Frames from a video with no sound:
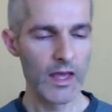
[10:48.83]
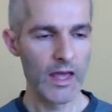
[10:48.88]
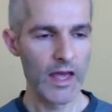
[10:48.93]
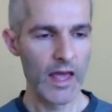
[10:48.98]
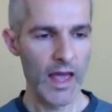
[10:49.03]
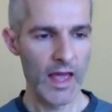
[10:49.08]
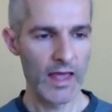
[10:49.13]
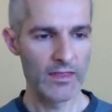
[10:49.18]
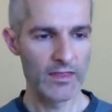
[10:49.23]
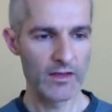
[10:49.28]

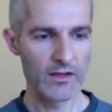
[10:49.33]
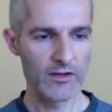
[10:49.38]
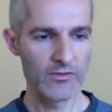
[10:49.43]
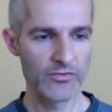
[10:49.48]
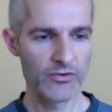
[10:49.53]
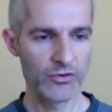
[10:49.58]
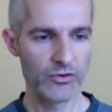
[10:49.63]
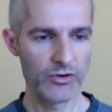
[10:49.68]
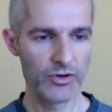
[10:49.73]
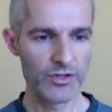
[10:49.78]
And then, of
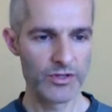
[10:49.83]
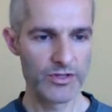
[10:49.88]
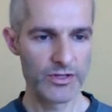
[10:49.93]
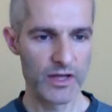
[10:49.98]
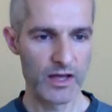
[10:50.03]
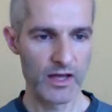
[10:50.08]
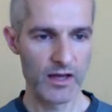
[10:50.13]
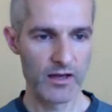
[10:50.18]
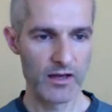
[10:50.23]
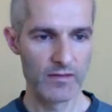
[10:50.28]
course,
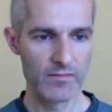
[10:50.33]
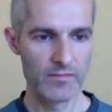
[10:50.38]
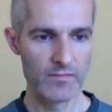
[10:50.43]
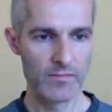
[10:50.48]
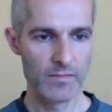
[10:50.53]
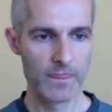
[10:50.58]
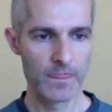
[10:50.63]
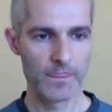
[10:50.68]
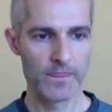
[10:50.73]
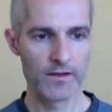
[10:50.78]

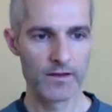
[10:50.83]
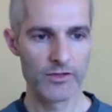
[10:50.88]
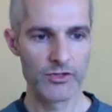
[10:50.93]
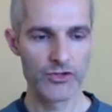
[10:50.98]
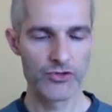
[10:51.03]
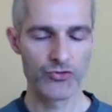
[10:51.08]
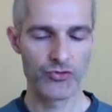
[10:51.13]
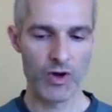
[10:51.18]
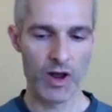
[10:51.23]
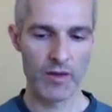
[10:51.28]

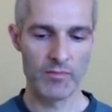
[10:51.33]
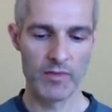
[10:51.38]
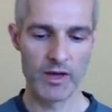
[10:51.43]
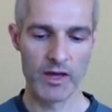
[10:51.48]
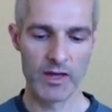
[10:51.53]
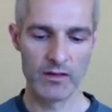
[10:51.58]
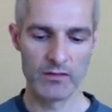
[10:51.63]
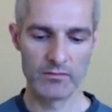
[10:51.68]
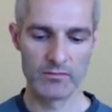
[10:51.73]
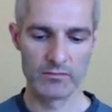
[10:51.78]
trauma
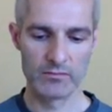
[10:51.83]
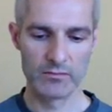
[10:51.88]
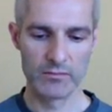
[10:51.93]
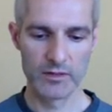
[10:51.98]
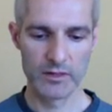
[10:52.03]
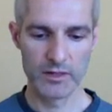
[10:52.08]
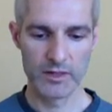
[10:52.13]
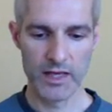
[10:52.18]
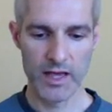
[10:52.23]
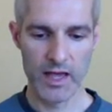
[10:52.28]

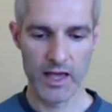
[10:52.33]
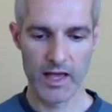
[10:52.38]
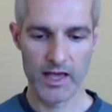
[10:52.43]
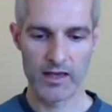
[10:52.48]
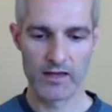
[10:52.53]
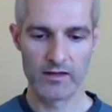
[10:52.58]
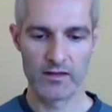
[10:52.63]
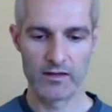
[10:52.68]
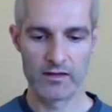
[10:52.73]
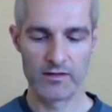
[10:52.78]

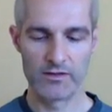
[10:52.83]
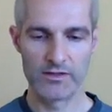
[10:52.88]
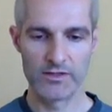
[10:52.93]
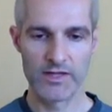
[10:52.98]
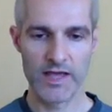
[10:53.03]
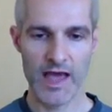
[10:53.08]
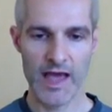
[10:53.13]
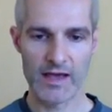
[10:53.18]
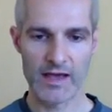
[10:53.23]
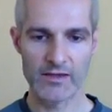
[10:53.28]
can
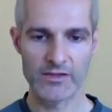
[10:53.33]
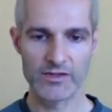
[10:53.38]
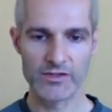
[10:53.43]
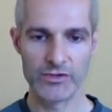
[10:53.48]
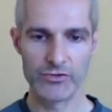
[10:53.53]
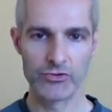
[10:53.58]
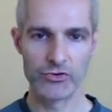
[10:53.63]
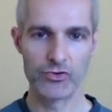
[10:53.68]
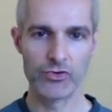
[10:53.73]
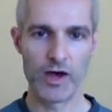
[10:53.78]
tax you
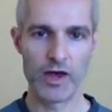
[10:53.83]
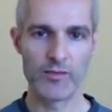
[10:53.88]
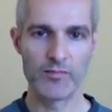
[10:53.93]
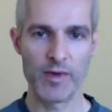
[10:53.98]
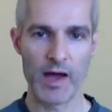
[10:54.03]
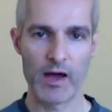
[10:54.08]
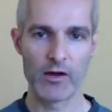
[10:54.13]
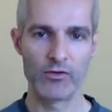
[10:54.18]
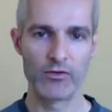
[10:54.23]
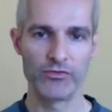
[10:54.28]
quite
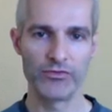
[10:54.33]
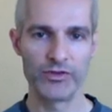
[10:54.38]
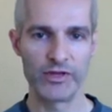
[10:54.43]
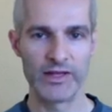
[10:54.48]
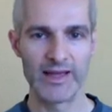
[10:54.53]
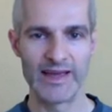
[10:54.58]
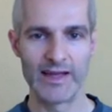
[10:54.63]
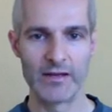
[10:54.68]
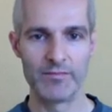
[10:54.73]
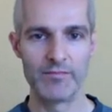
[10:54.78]

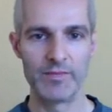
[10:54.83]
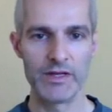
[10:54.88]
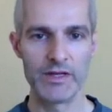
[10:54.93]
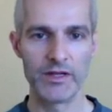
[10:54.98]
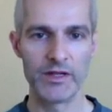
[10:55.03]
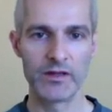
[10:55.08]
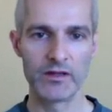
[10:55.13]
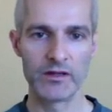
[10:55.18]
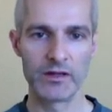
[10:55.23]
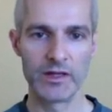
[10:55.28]
powerfully and
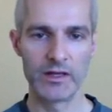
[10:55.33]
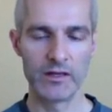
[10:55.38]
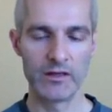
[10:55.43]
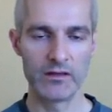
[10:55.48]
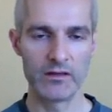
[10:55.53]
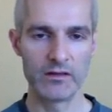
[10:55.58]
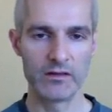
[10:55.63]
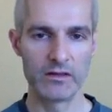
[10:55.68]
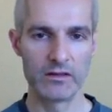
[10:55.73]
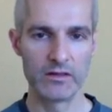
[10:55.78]
immediately.
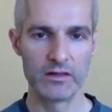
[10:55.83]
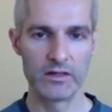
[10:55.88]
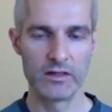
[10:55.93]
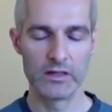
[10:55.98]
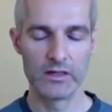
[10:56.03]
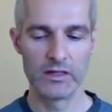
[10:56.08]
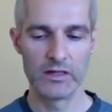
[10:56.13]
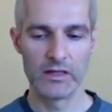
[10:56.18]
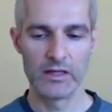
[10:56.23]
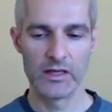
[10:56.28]

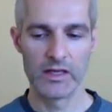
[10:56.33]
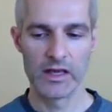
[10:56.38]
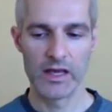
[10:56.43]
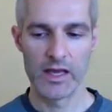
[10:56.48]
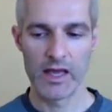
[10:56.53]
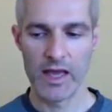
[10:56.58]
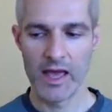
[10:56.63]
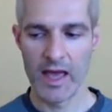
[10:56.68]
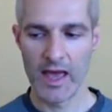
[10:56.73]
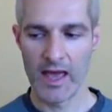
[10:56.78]

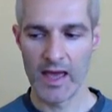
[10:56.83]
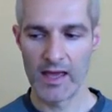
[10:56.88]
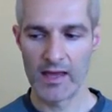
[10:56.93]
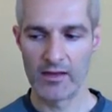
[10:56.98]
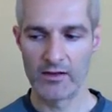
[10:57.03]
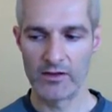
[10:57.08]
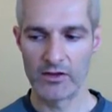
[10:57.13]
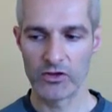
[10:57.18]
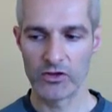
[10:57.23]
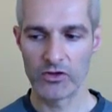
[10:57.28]

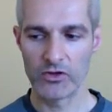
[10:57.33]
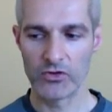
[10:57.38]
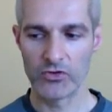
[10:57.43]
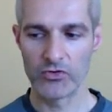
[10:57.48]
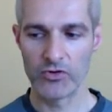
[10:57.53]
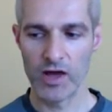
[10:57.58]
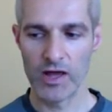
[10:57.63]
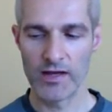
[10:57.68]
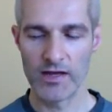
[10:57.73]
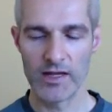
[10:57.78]
And
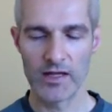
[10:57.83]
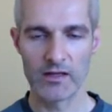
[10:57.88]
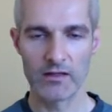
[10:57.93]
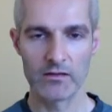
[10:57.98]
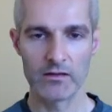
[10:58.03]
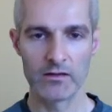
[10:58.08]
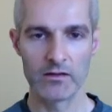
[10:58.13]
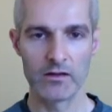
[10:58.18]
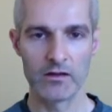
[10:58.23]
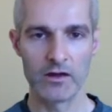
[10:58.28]
chronic
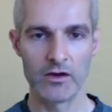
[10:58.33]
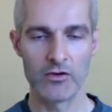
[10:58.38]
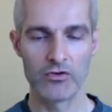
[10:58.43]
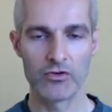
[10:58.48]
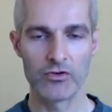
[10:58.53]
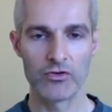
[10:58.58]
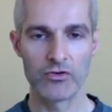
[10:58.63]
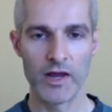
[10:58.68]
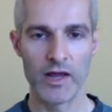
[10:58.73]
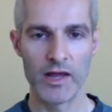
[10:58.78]

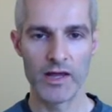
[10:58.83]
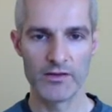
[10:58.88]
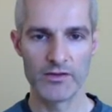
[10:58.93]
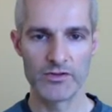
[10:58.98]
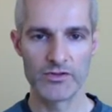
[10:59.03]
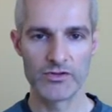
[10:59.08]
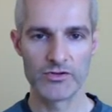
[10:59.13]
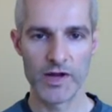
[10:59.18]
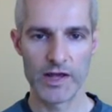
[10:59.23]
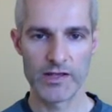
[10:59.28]
low-grade
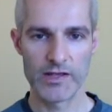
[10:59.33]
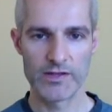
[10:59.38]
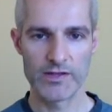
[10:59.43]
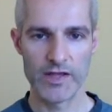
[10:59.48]
stress,